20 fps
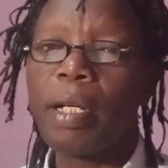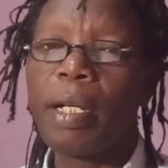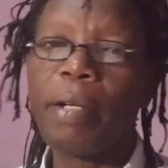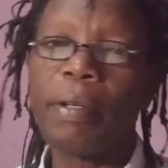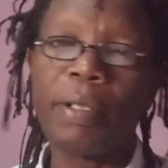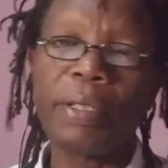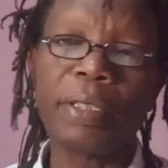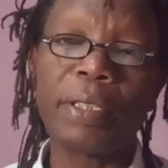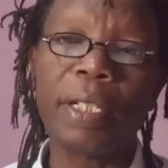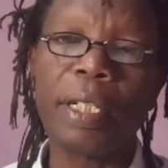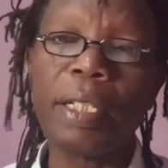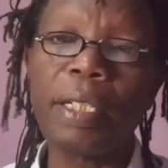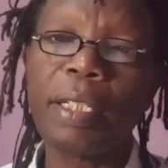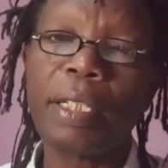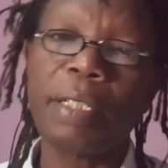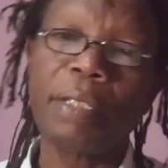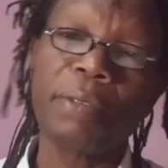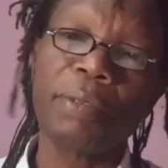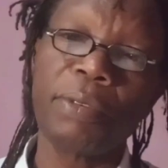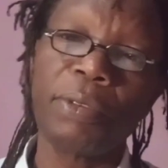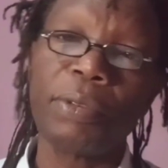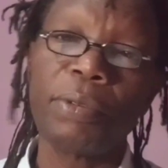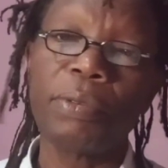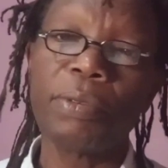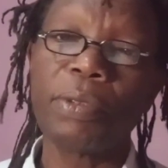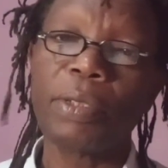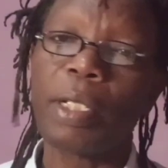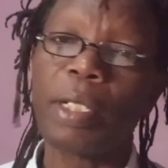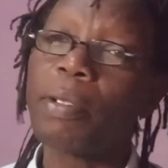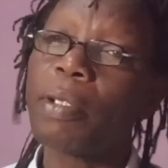Our sun that we
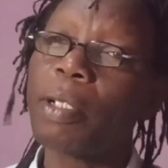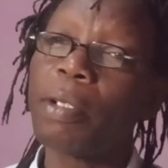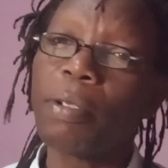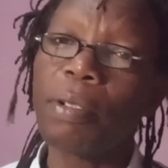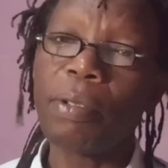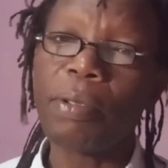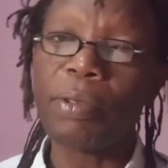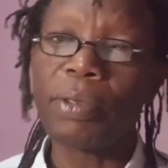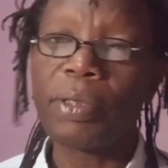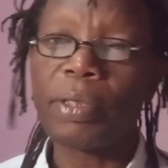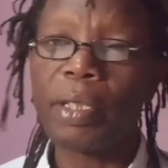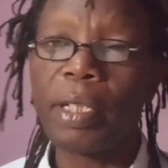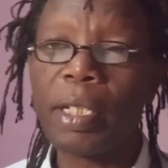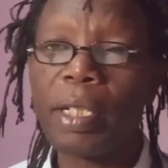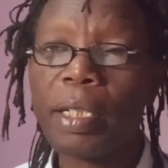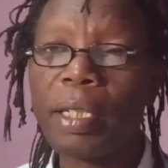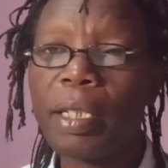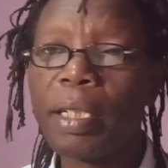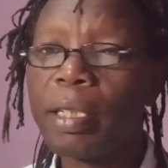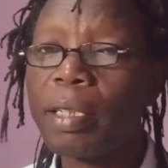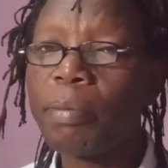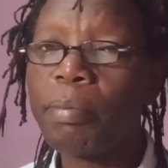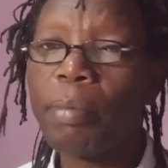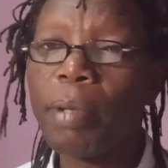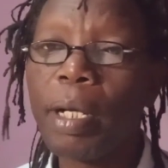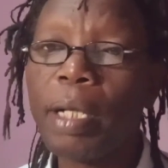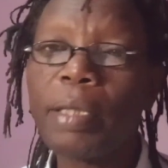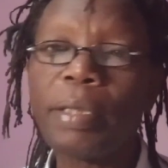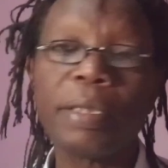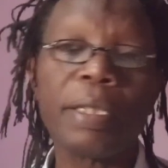use, our local star that
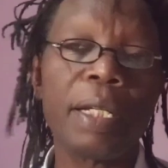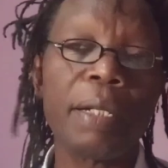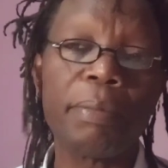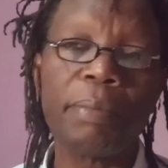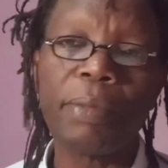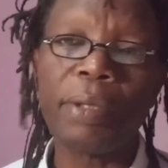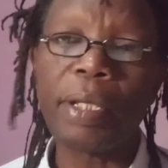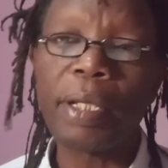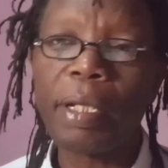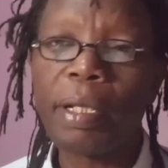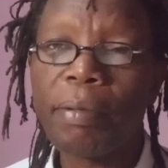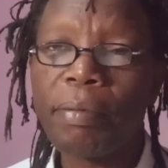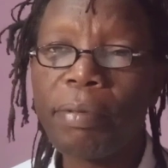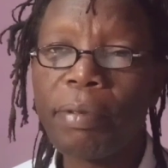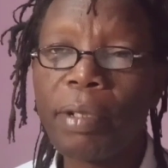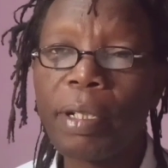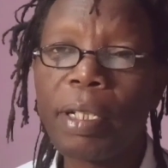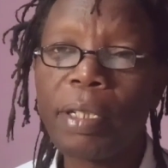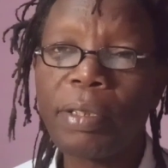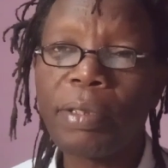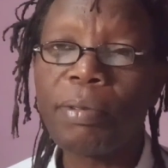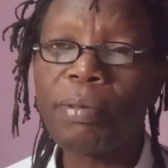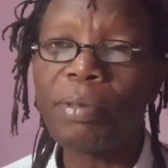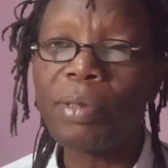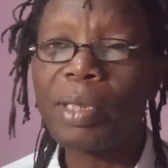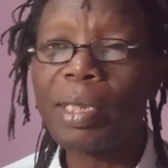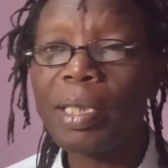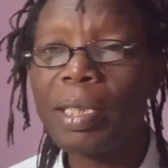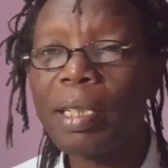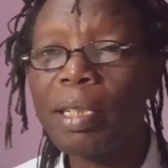burns up there for us to
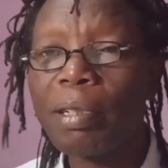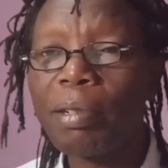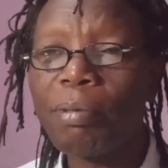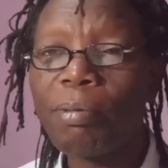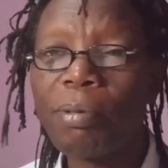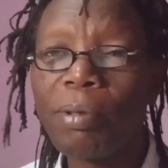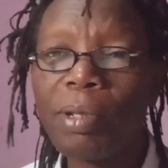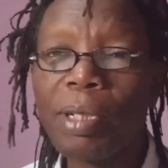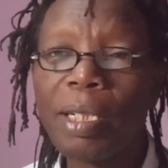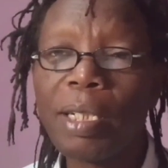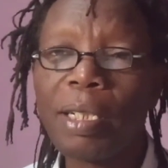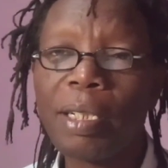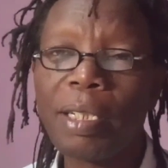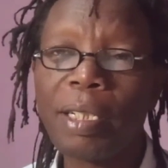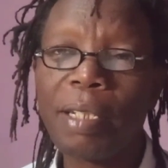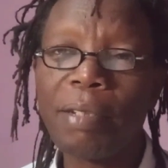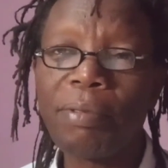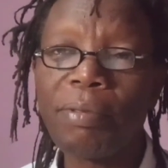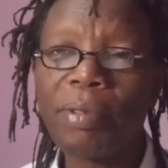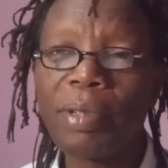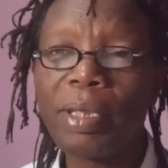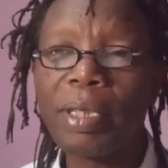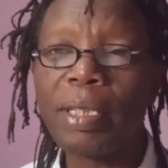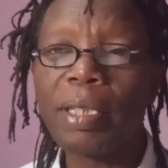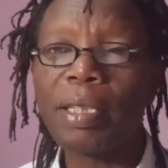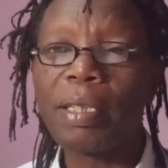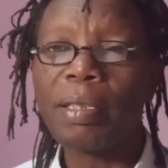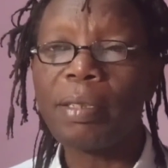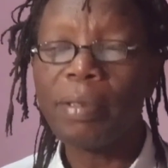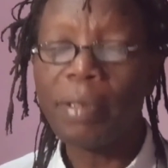see and walk and
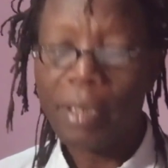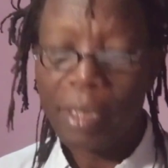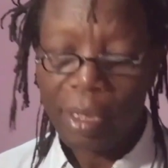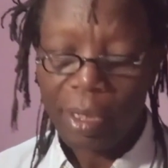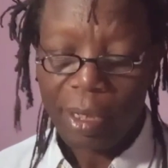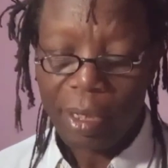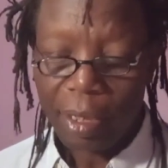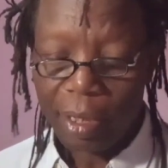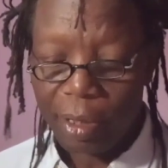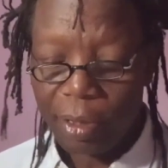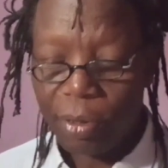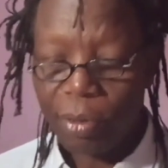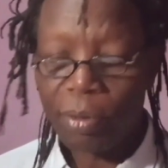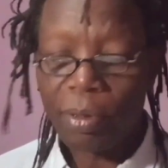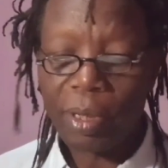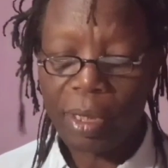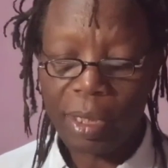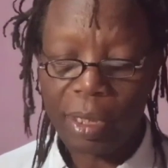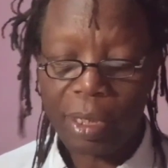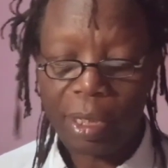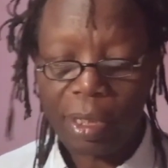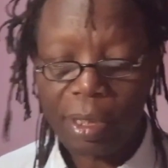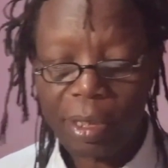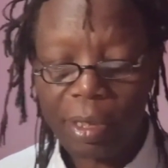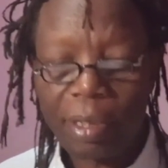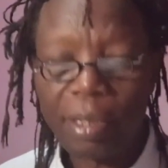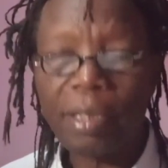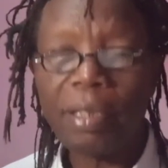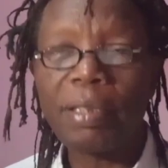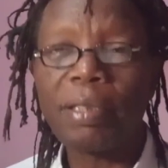everything, is doing
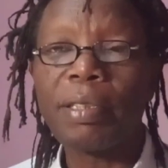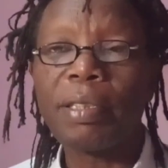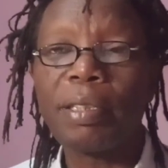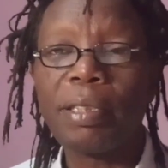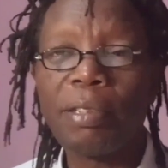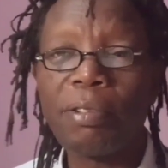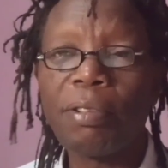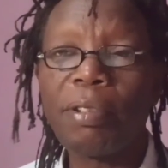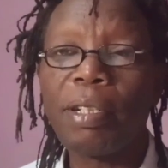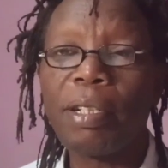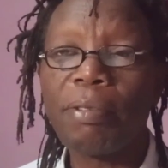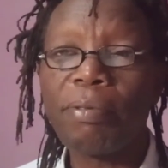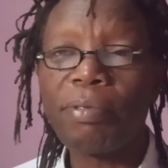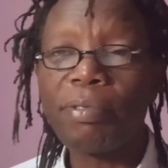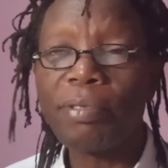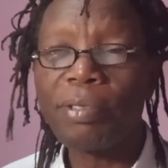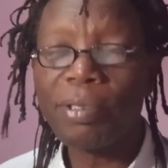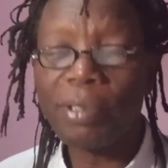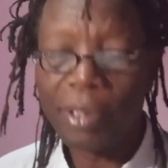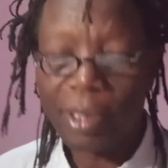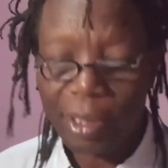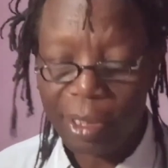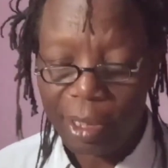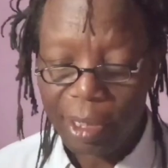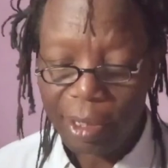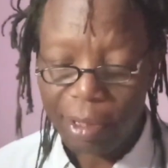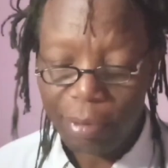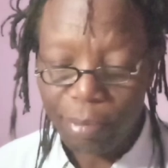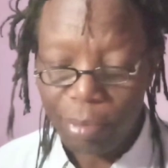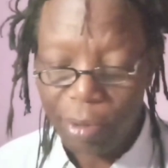just this. Nuclear fusion is
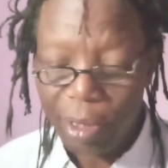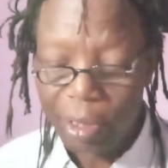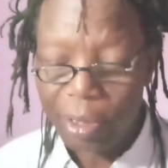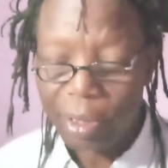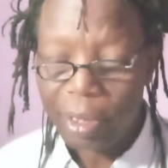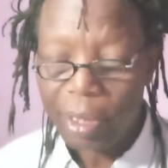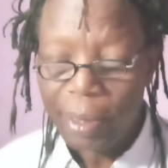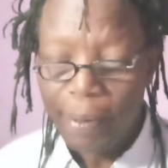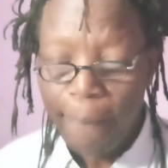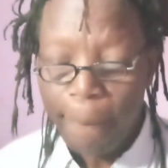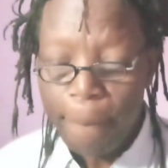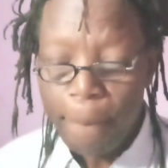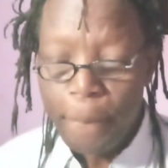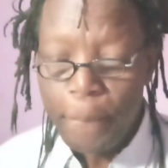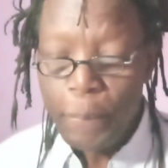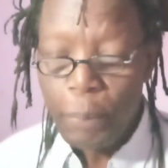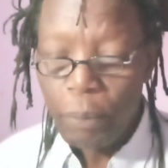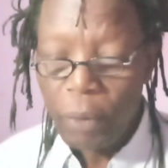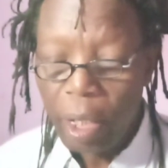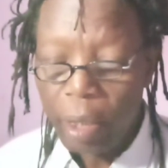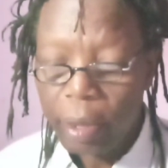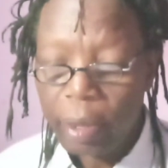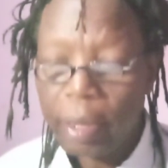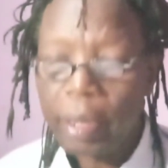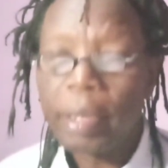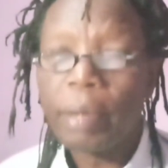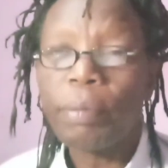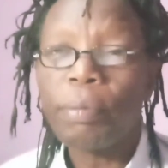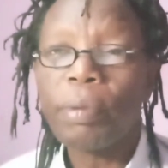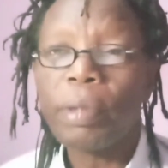taking place. And
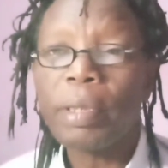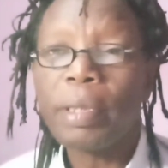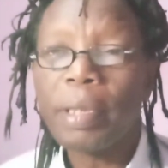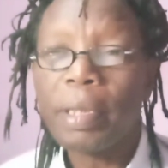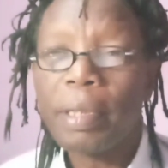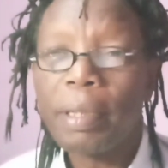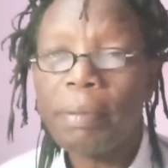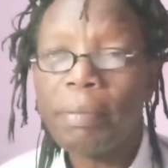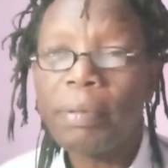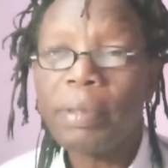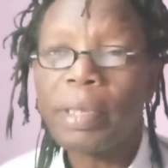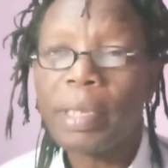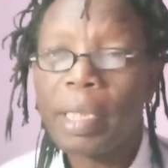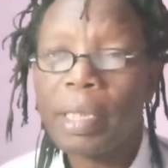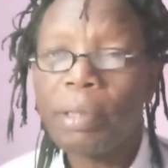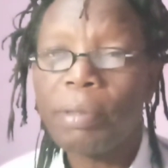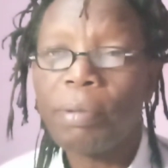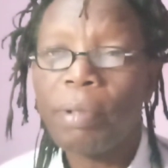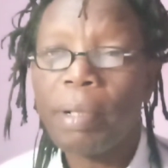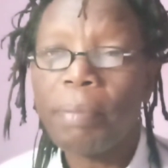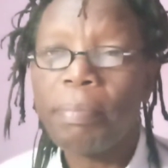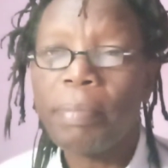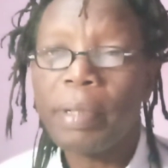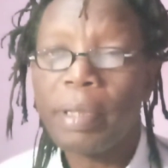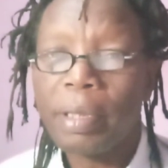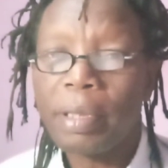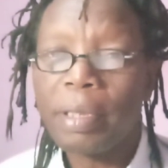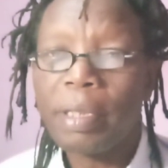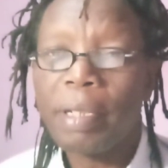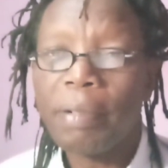what enables that to
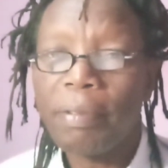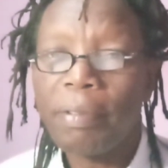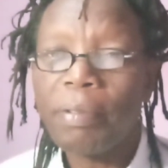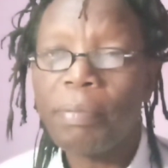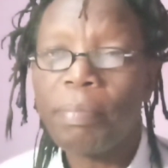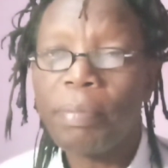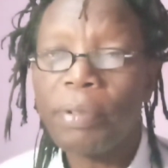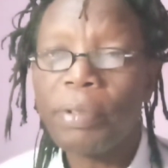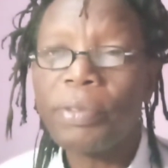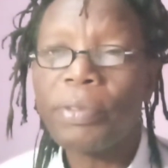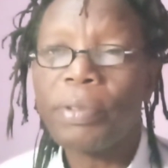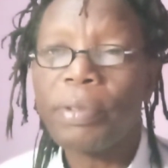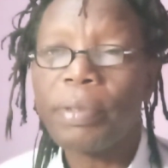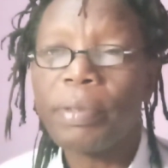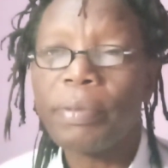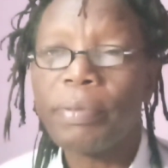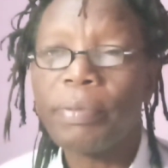happen is W boson.